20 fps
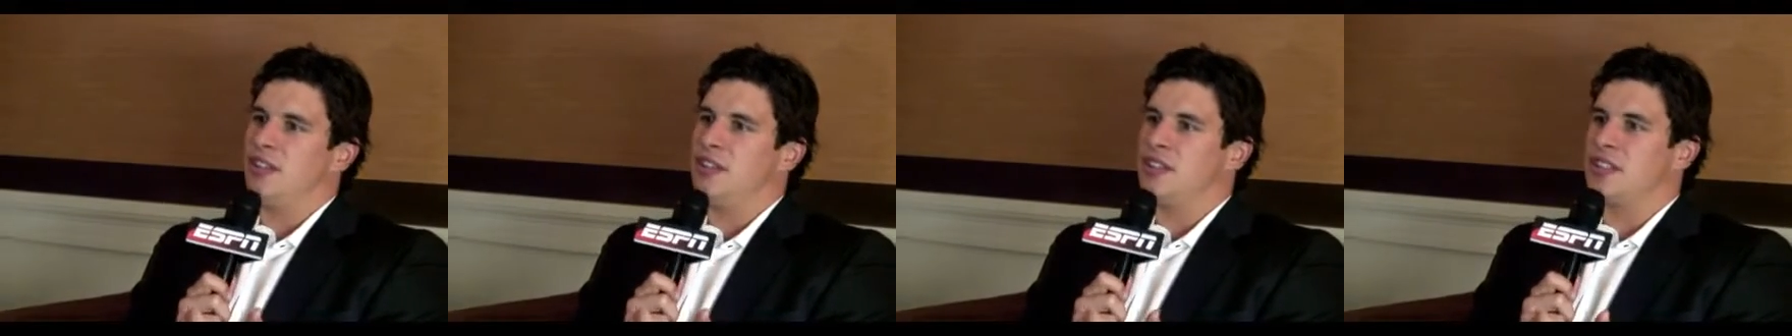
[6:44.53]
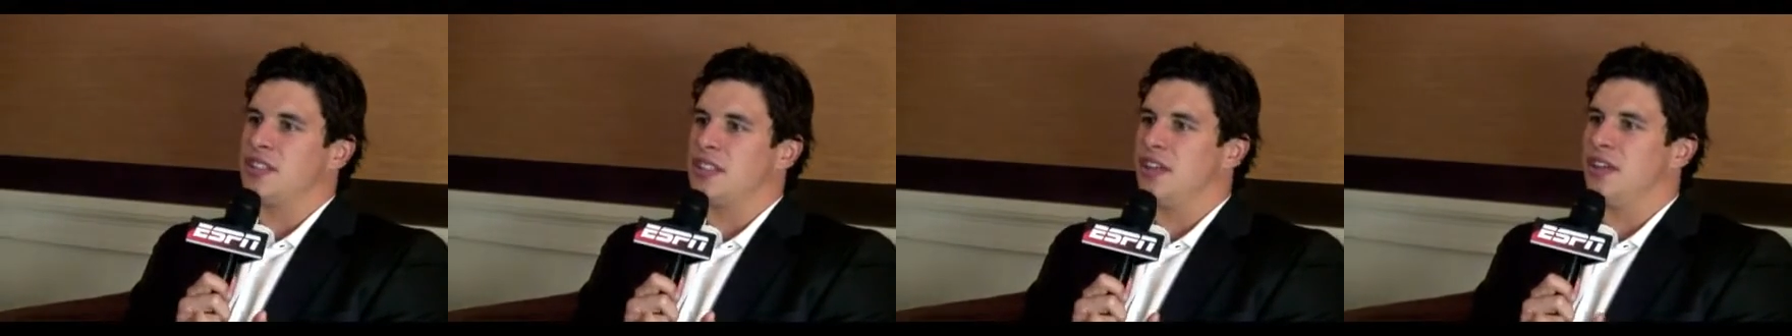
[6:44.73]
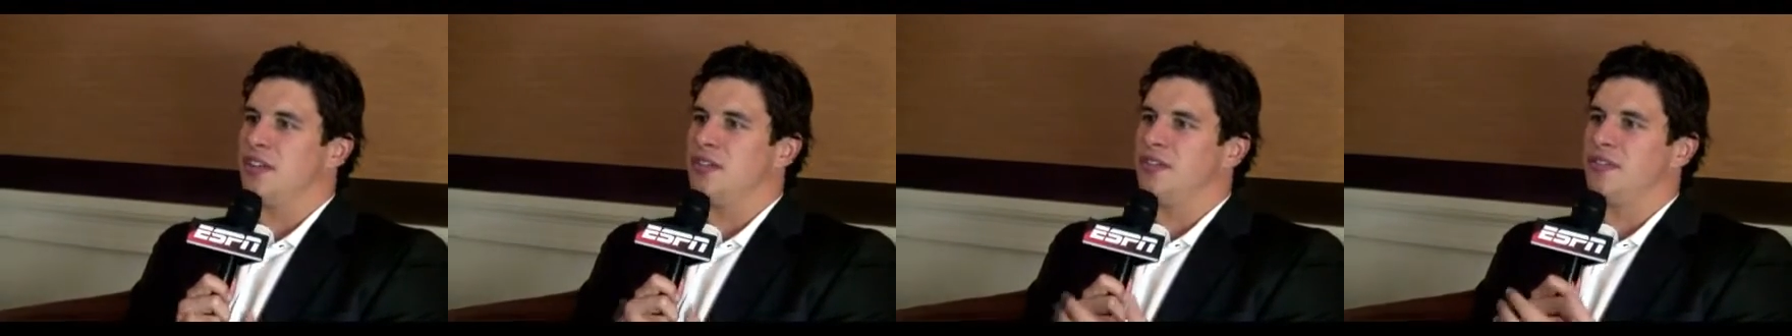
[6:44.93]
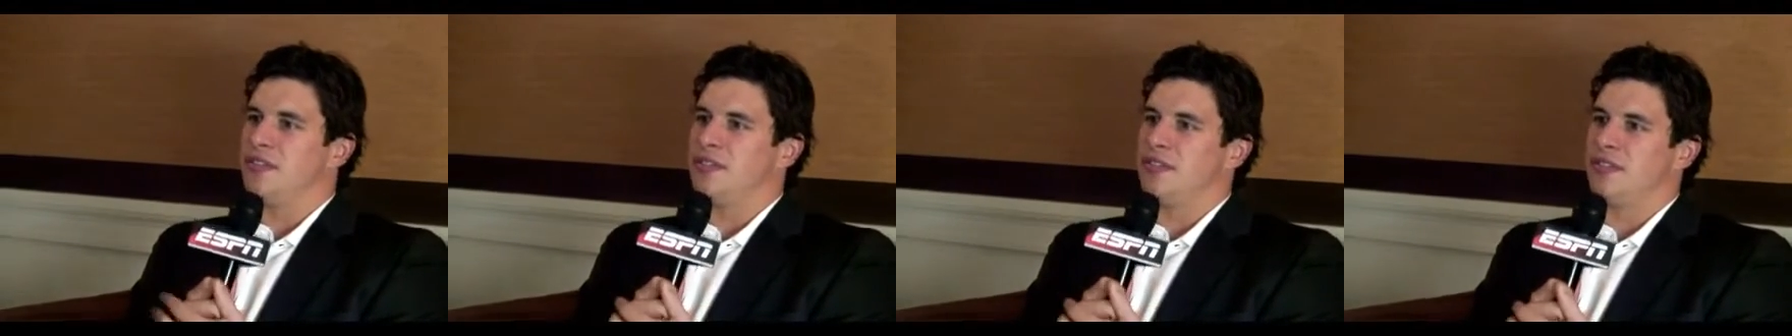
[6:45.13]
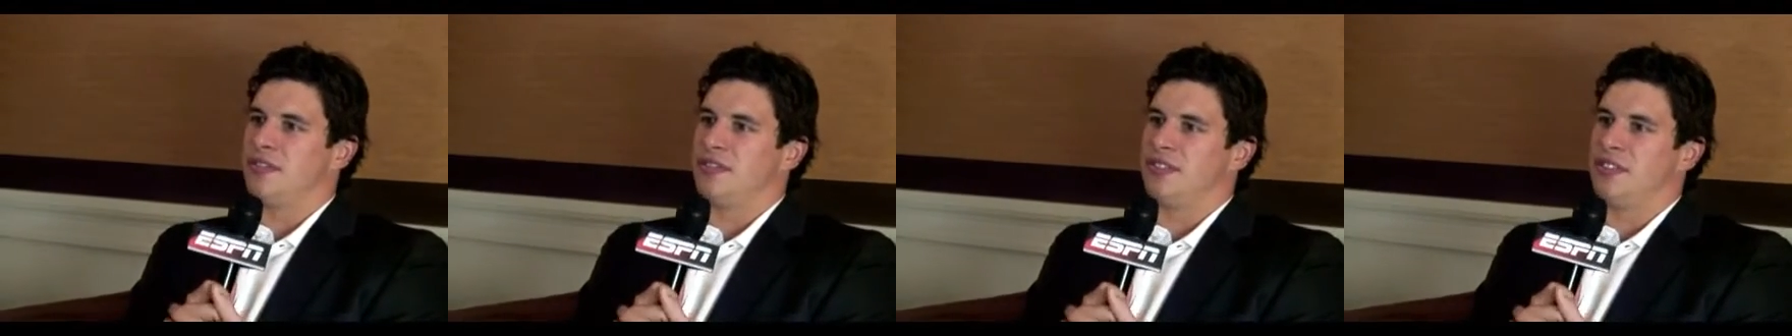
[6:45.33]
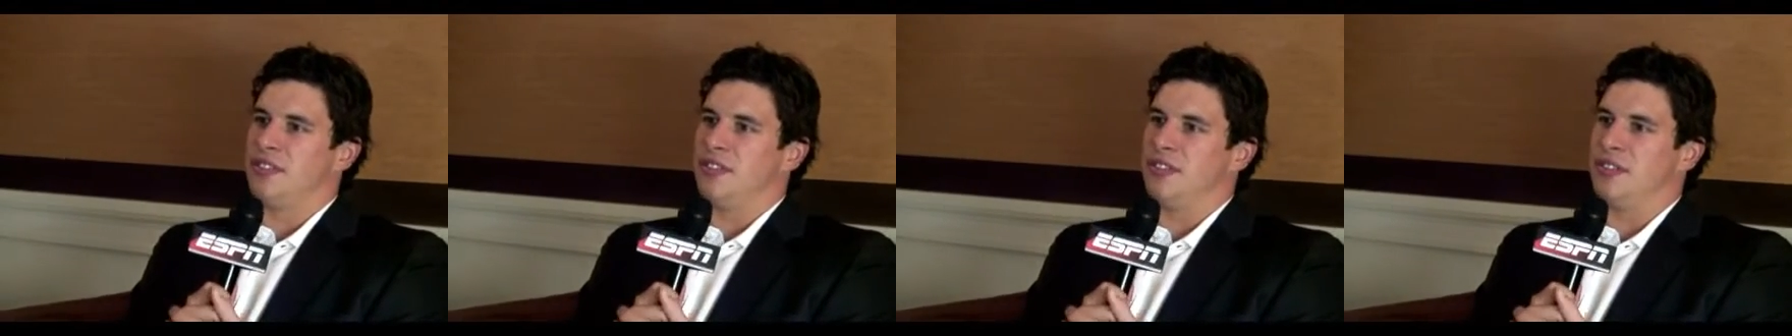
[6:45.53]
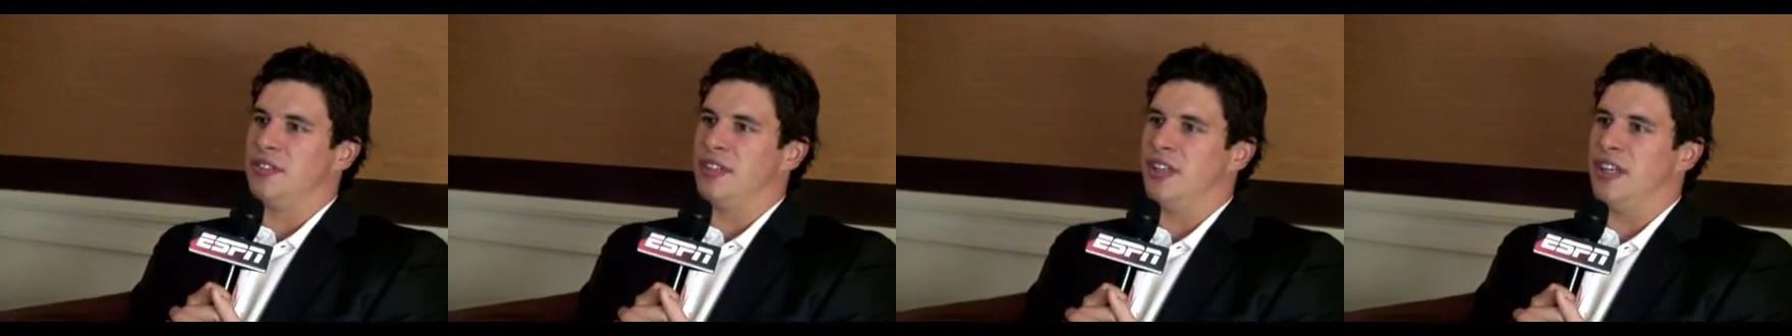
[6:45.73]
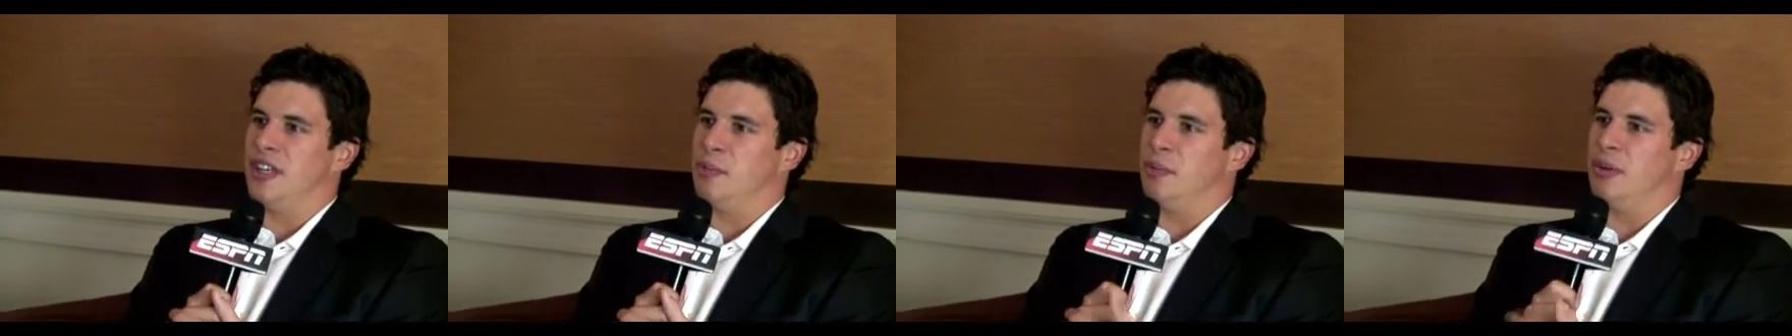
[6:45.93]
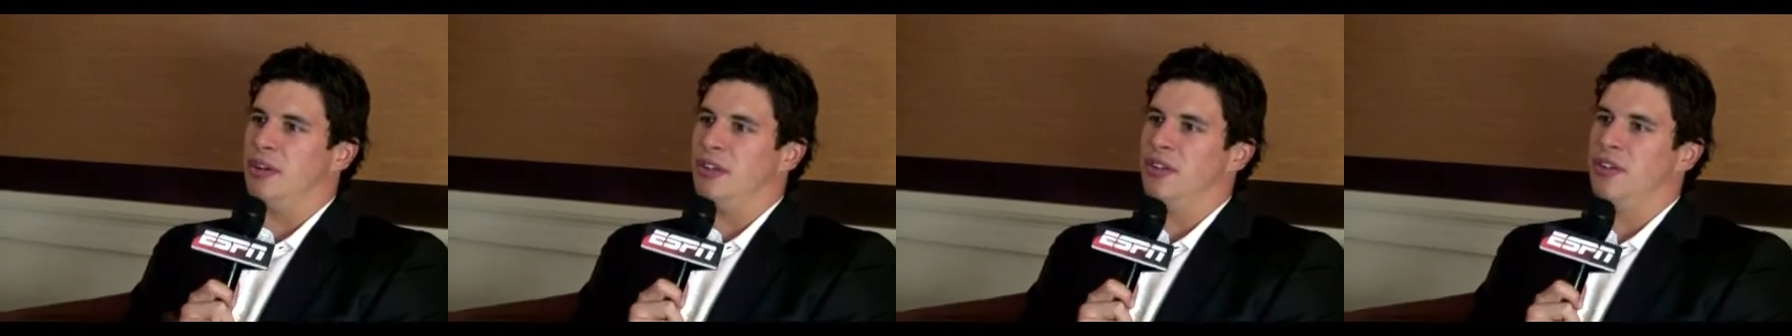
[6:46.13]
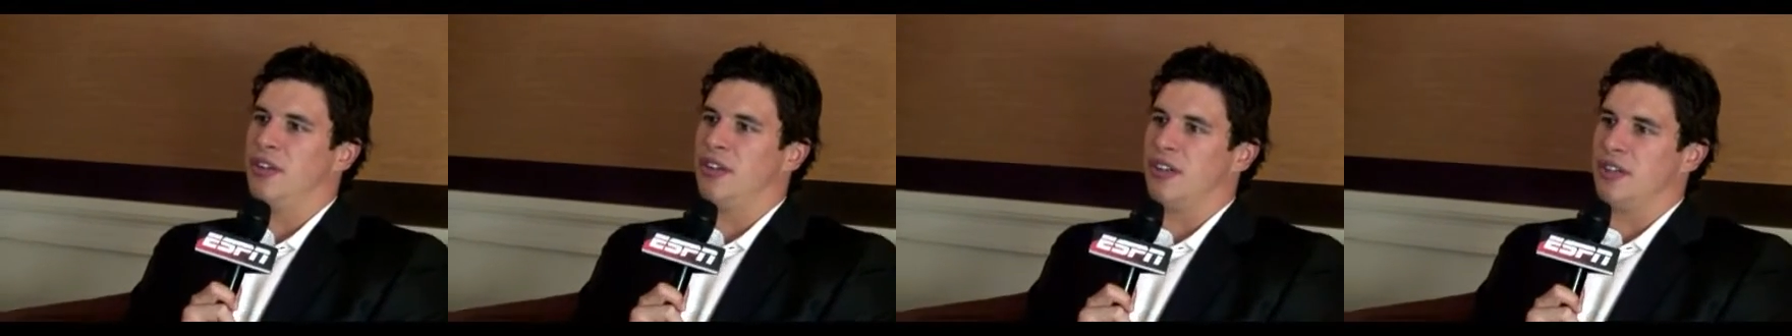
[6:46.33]
Hill itself,
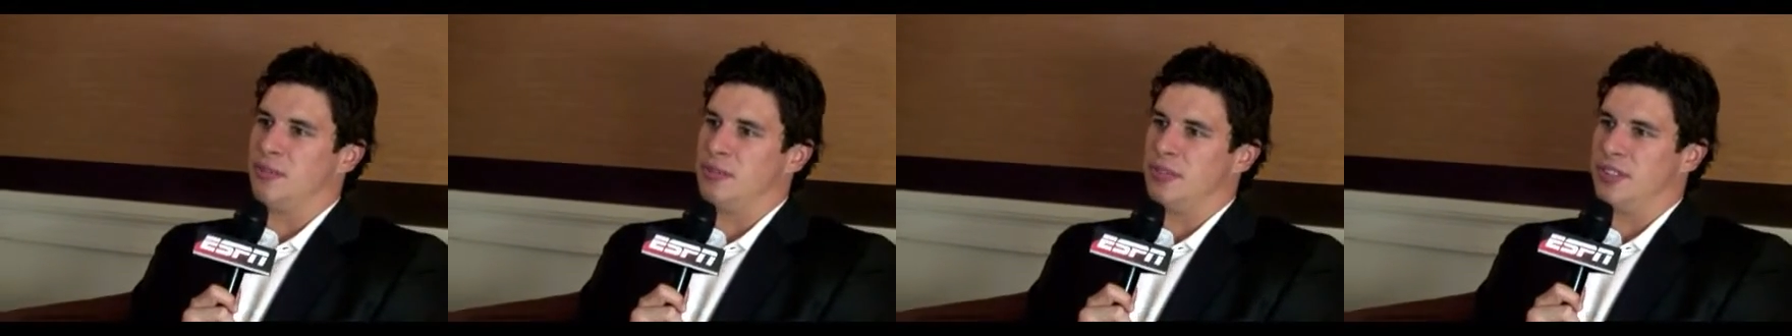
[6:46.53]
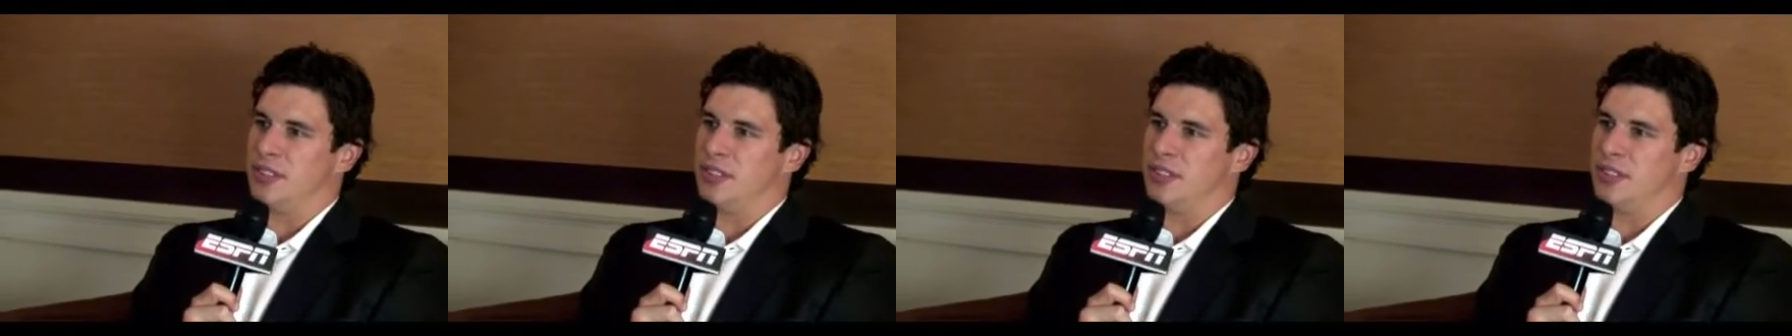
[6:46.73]
anybody who comes,